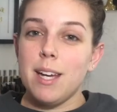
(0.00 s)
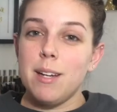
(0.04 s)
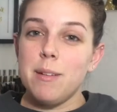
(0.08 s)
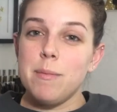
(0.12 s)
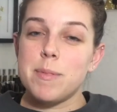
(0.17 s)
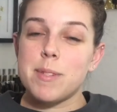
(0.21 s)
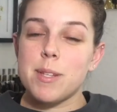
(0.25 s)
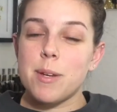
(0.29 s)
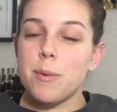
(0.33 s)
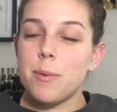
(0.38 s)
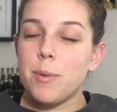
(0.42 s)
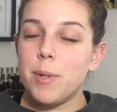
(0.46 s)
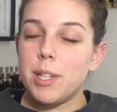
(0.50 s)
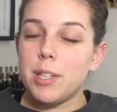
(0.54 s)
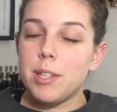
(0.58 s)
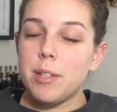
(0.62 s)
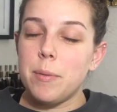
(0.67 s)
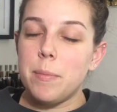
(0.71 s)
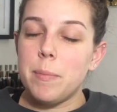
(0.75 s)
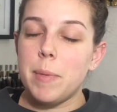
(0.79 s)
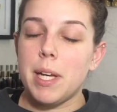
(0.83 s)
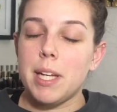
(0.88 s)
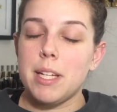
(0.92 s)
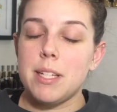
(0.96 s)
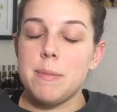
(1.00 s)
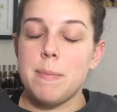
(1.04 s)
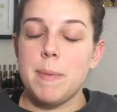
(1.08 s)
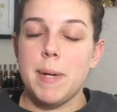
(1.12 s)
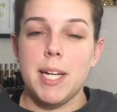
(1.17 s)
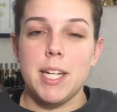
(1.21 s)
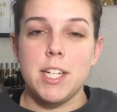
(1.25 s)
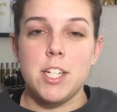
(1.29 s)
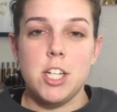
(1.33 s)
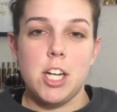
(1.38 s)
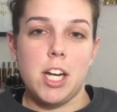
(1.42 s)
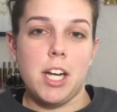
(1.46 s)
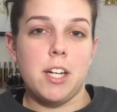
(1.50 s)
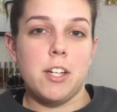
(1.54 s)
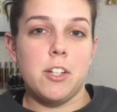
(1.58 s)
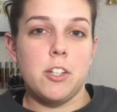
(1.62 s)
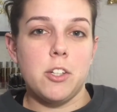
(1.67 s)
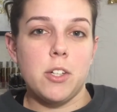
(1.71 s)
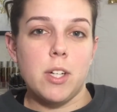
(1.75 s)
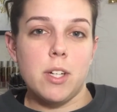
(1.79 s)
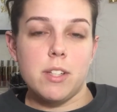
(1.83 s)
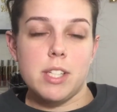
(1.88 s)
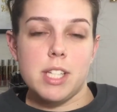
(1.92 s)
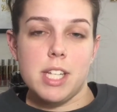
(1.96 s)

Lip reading: YouTubes, welcome back to my channel.